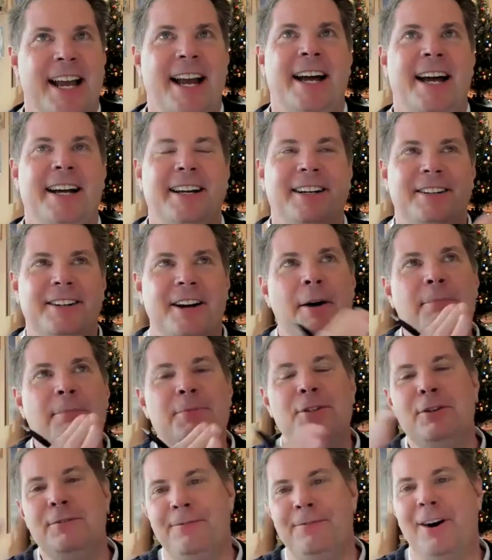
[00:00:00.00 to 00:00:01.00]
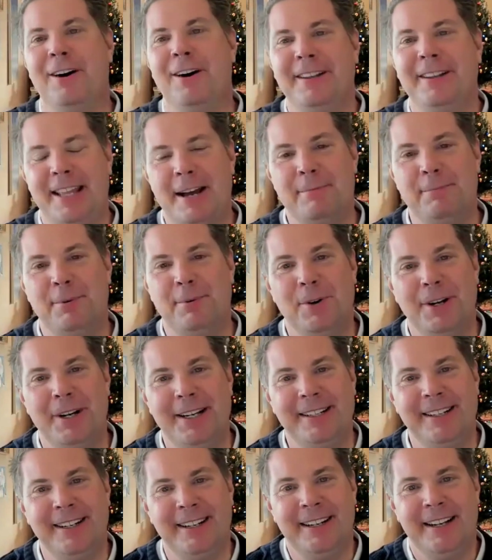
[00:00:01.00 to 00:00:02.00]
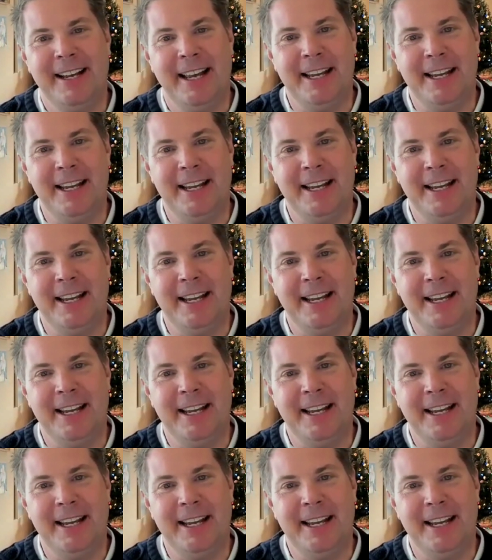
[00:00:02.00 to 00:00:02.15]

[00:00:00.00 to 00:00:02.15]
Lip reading: had come too far at that point,